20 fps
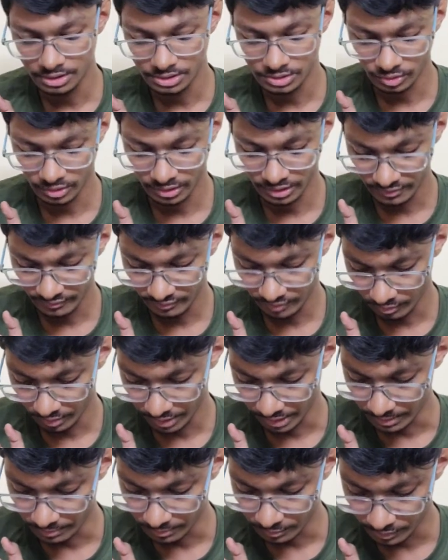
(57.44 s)
So if our
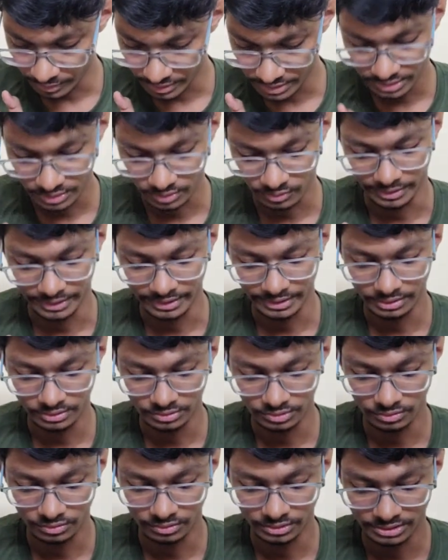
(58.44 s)
input is zero, right,
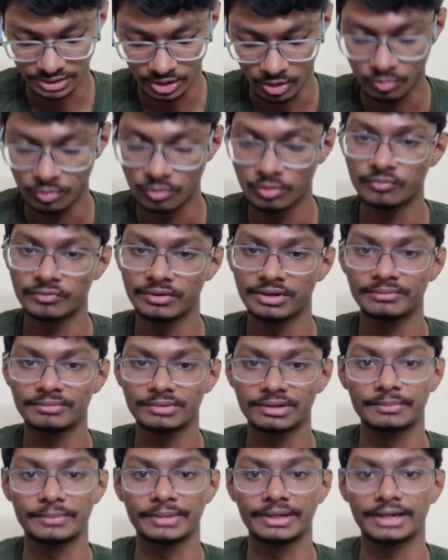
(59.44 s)
so this output will
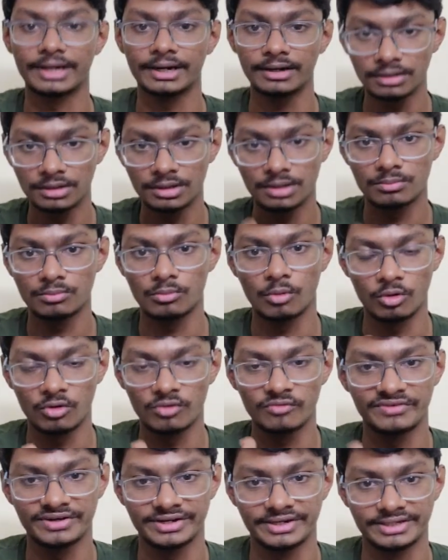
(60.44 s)
remain at mode
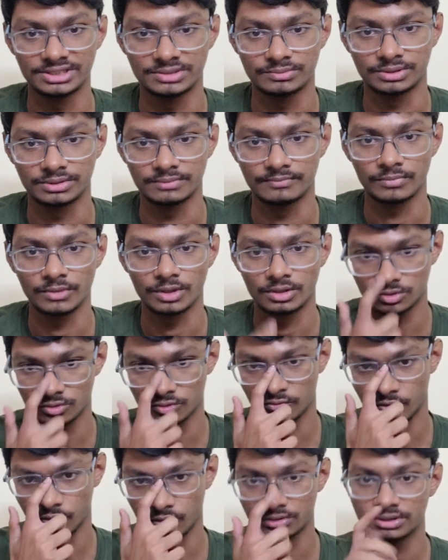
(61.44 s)
of V H P.
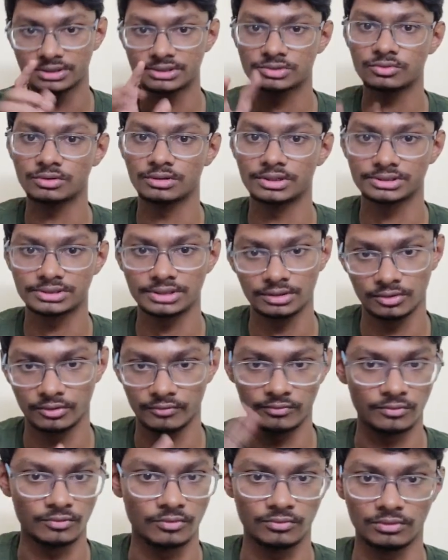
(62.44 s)
So for this to understand, you
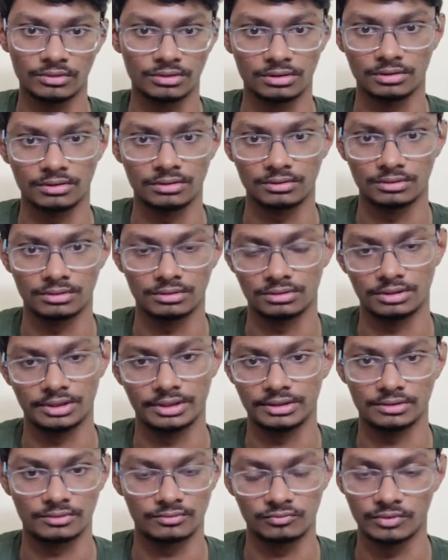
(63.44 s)
have to uh,
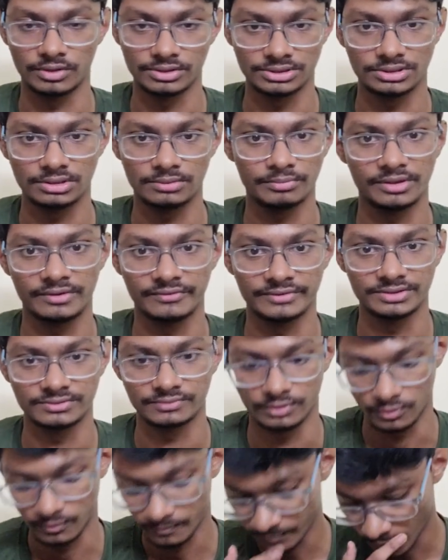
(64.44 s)
like watch the previous
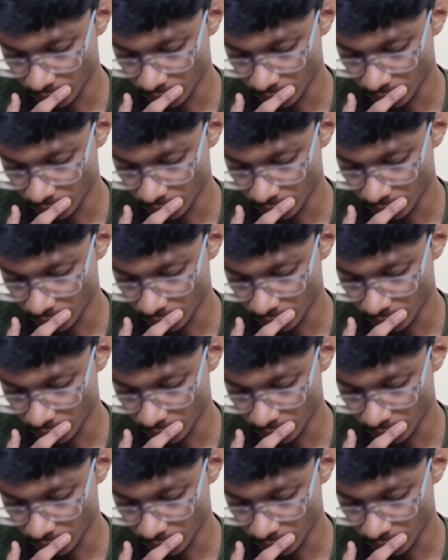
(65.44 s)
video,